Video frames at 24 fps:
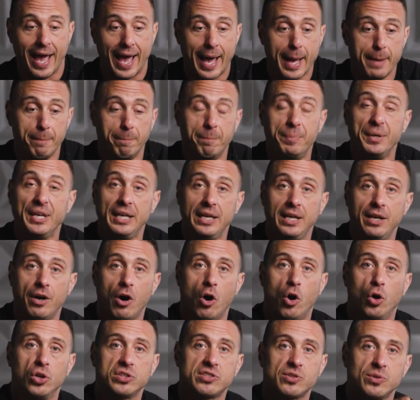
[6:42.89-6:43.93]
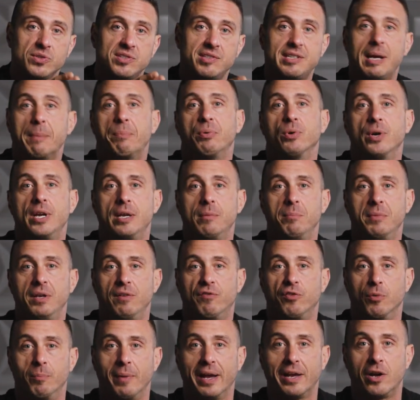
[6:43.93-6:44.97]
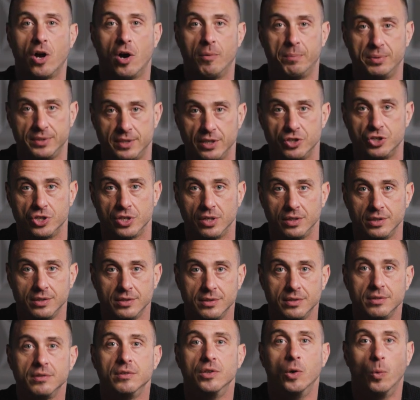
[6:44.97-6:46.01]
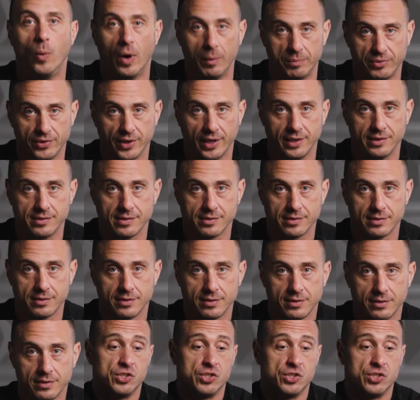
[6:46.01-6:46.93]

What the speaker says: and B, also separate me from my competition, the websites.